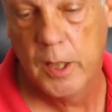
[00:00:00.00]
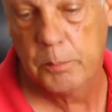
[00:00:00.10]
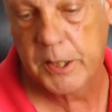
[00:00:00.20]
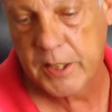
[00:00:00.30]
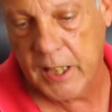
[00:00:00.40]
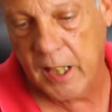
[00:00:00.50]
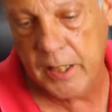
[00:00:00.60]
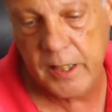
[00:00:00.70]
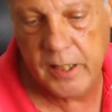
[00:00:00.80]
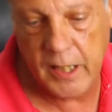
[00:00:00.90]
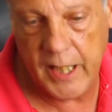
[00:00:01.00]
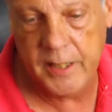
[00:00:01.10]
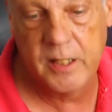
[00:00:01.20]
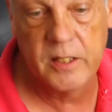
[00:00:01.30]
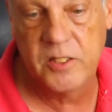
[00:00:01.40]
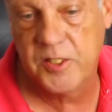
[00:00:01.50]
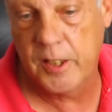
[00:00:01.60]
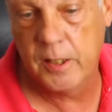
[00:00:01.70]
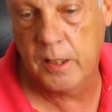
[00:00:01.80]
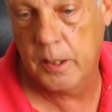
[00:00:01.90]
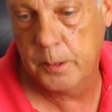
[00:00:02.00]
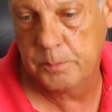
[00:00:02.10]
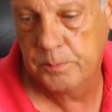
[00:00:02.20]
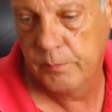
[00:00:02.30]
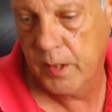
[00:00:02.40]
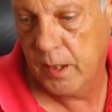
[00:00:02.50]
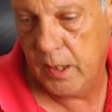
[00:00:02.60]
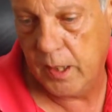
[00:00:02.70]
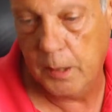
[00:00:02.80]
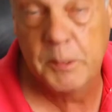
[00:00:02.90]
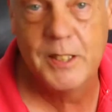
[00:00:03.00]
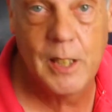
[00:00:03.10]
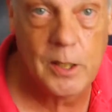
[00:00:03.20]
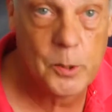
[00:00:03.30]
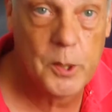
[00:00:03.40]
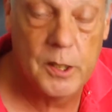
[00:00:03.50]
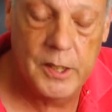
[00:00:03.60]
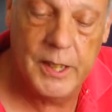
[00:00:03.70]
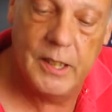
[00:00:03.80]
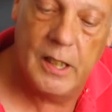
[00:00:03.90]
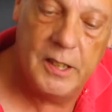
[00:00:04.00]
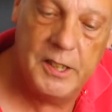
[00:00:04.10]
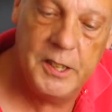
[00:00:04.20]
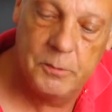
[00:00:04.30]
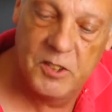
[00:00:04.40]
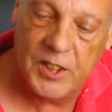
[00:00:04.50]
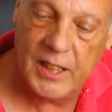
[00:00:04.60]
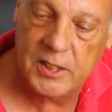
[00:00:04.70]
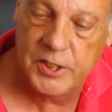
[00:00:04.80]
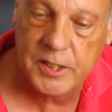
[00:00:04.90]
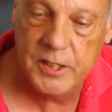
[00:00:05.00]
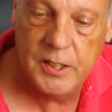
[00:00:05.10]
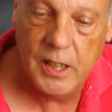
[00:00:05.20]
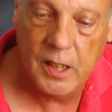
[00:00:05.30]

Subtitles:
But the guy that had this, I'm in Delaware, and he was actually